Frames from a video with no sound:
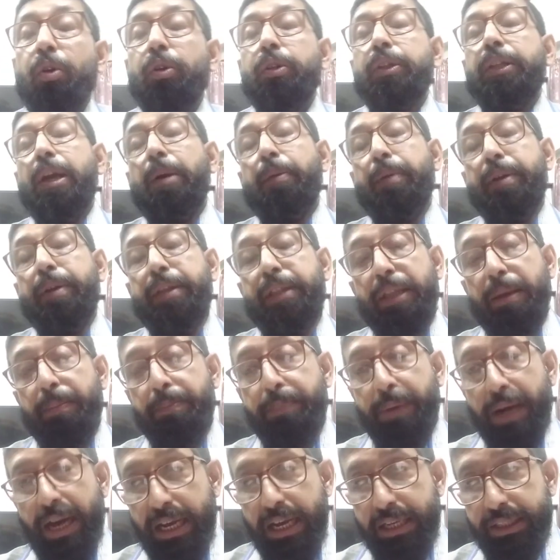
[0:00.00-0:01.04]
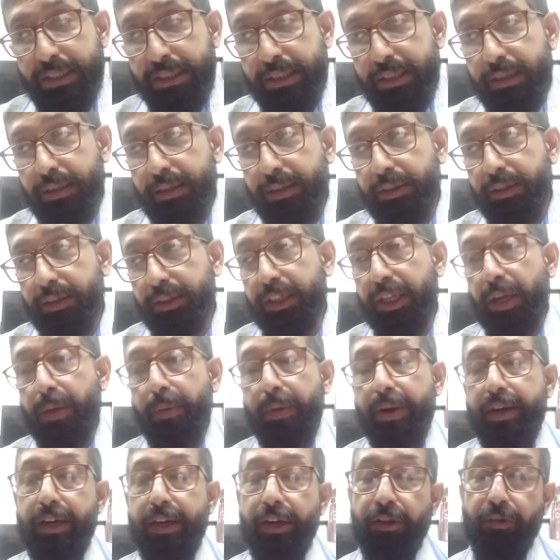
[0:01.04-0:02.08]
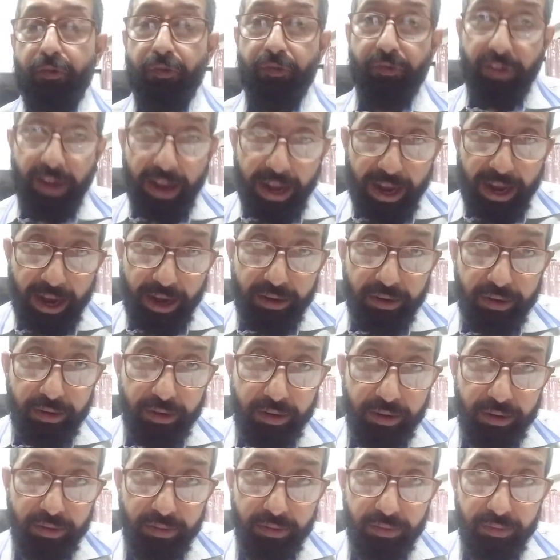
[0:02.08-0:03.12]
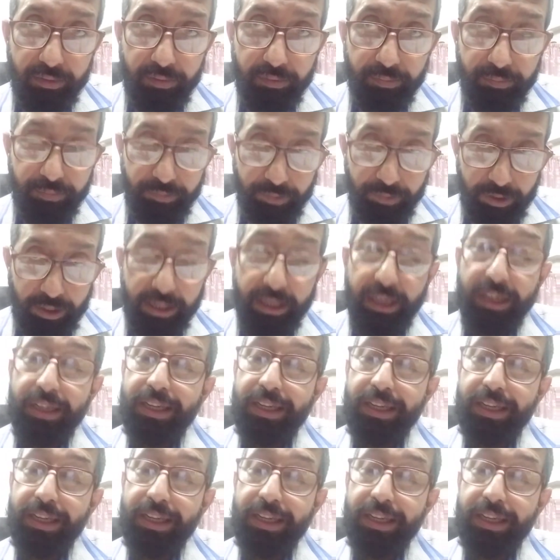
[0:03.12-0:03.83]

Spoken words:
They were in the bus. They were in a fair, in a